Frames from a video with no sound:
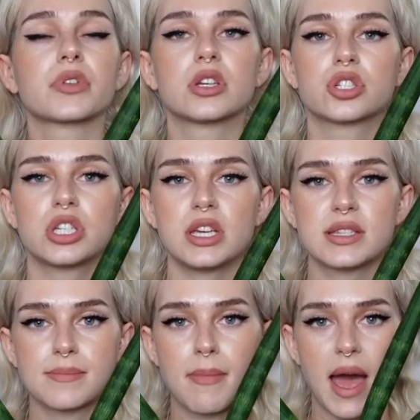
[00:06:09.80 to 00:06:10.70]
she
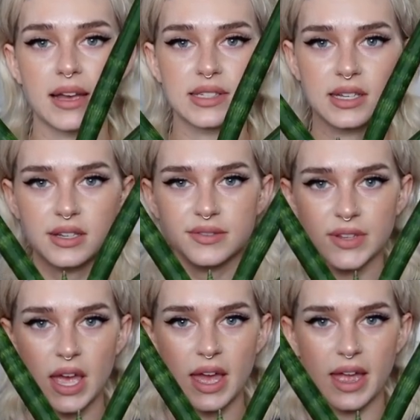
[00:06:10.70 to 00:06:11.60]
is massive
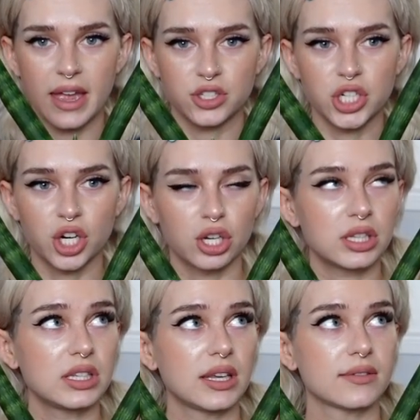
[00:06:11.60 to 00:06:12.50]
and she
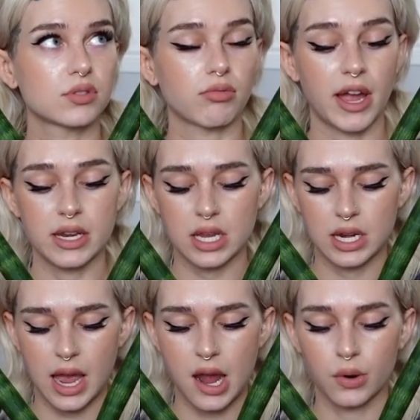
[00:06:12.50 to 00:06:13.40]
currently lives right
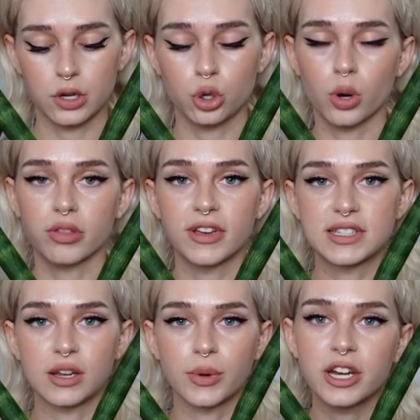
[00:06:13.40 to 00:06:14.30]
in our
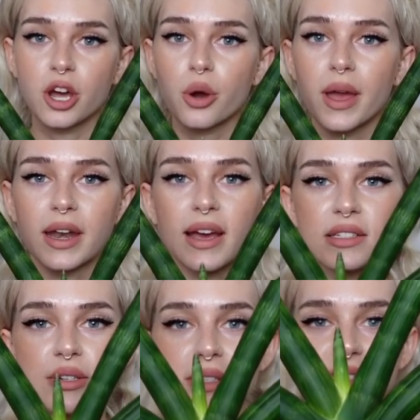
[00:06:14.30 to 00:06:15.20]
north-facing window, and
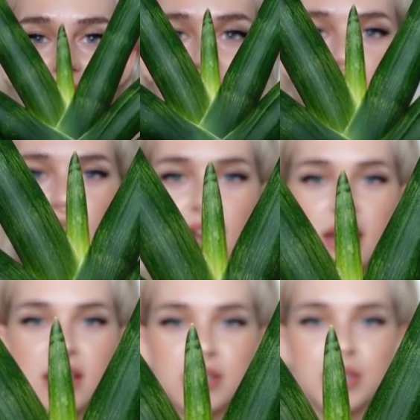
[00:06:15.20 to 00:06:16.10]
as you can see,
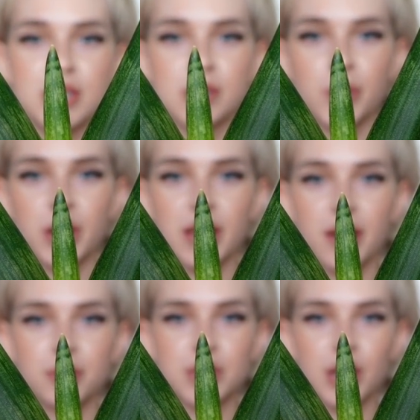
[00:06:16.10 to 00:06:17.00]
she is putting
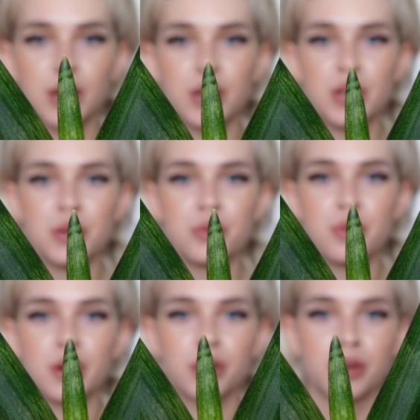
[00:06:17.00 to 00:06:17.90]
out a
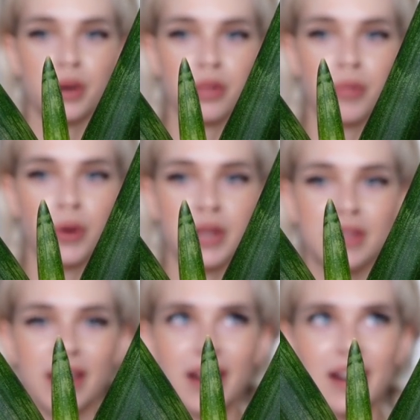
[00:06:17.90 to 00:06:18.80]
new growth point
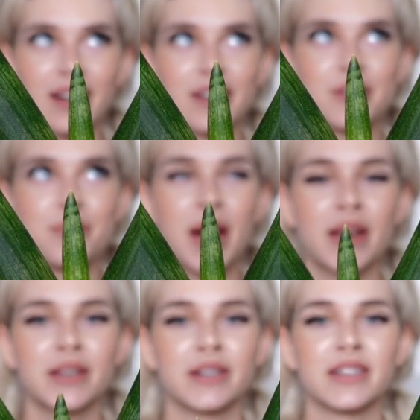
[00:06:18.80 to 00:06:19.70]
there. Oh my
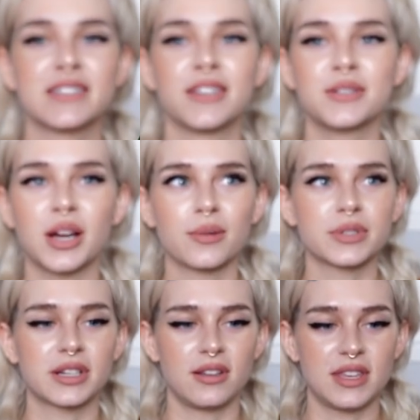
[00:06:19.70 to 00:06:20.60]
goodness, those arms
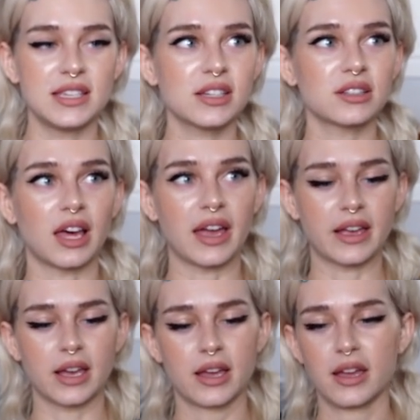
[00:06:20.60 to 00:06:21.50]
are gonna, these are like